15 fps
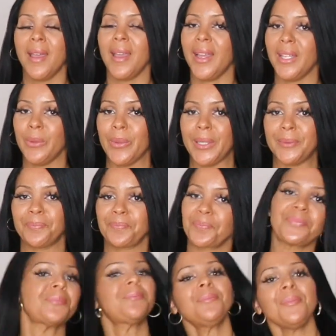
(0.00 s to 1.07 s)
Anyway,
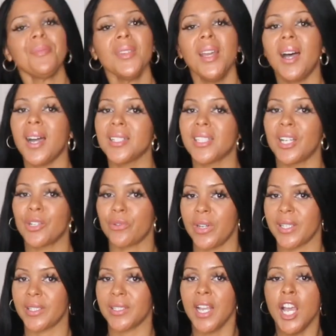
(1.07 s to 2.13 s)
I
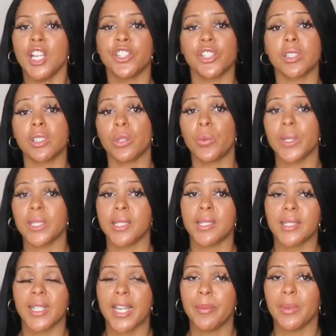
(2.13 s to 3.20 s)
digress. Just a quick
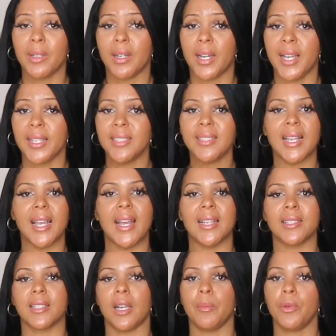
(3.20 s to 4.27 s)
disclaimer, guys,
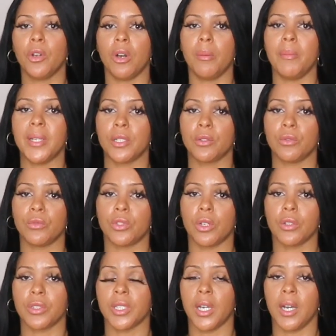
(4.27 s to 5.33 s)
as I'm not a medical
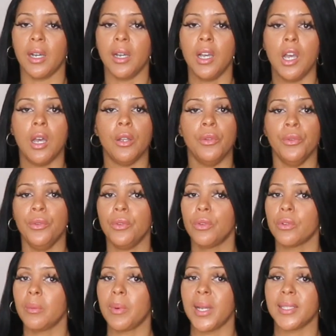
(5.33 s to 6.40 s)
doctor,
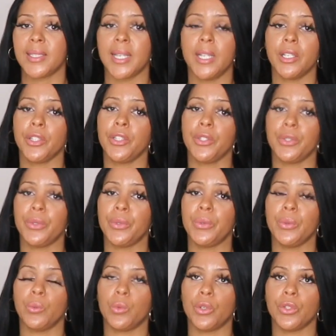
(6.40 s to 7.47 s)
nor am I telling
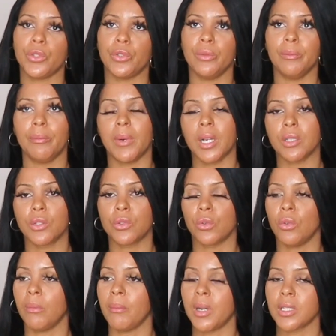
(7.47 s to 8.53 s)
you what you must
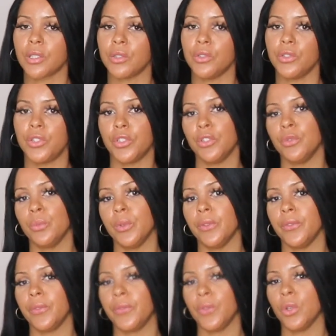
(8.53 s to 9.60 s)
or mustn't do
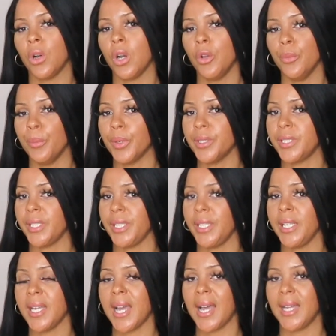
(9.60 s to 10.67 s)
with your own
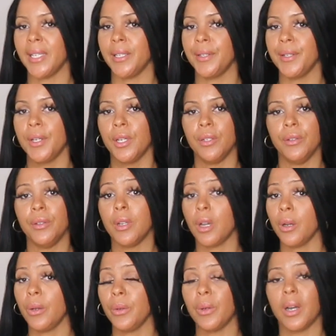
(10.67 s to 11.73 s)
body, and
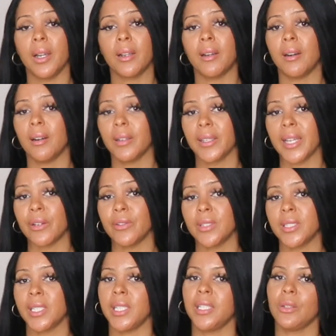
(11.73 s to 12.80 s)
no, I can't
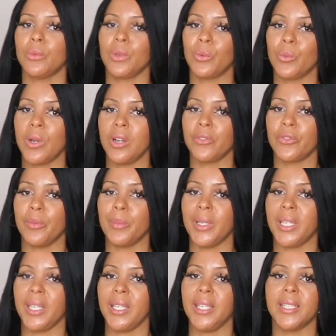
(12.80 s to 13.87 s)
guarantee that what worked for
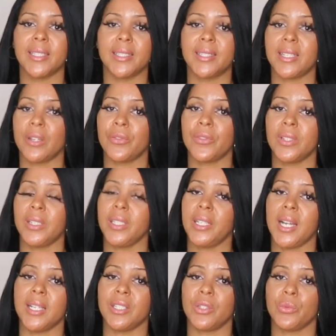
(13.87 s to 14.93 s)
me is definitely
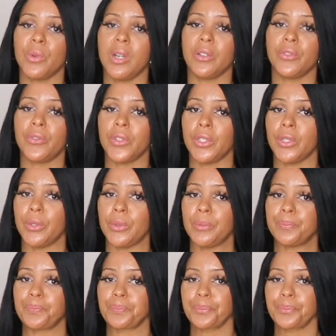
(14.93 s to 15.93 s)
going to work for you.